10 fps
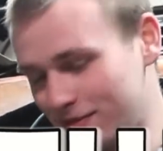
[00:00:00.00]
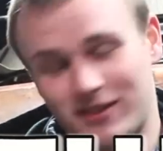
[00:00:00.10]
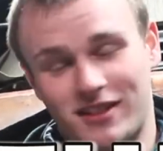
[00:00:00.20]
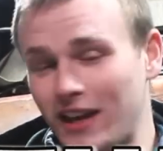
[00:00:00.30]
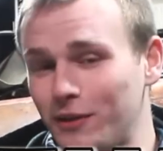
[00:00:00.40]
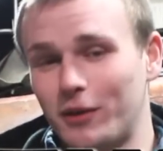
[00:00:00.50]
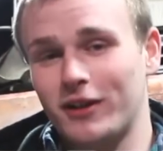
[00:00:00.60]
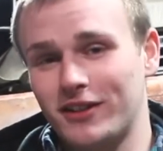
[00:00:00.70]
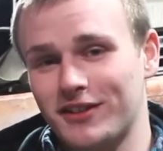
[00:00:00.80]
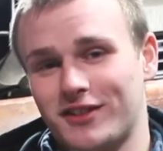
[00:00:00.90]
Say the
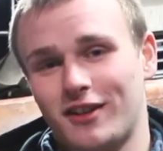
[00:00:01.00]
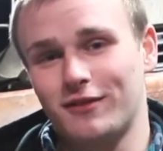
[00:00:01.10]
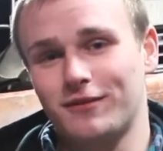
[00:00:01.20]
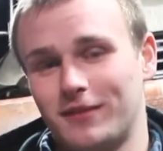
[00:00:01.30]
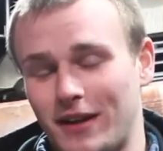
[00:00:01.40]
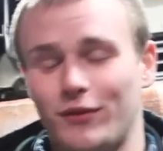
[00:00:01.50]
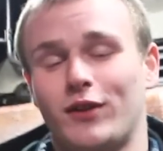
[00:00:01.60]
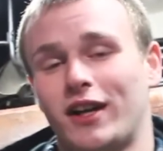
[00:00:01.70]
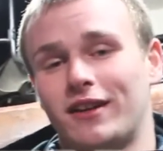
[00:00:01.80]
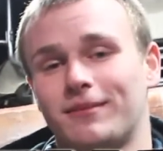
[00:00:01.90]
word to yourself, never
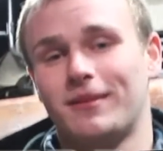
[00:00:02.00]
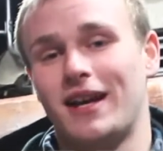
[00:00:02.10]
forget it,